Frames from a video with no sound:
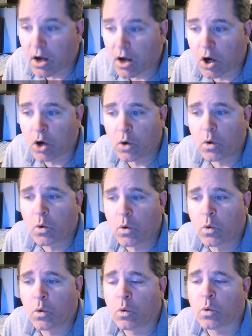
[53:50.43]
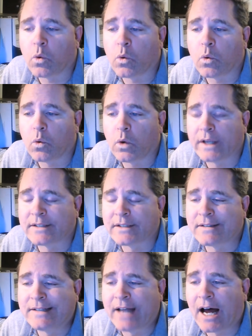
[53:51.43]
Oh, it's
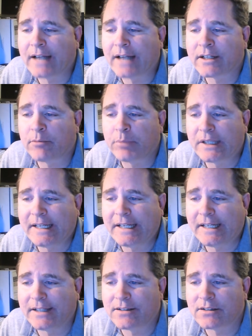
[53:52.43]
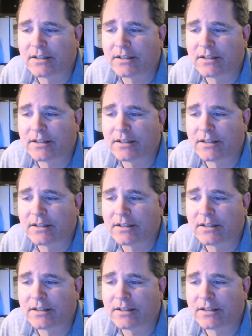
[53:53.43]
not complete,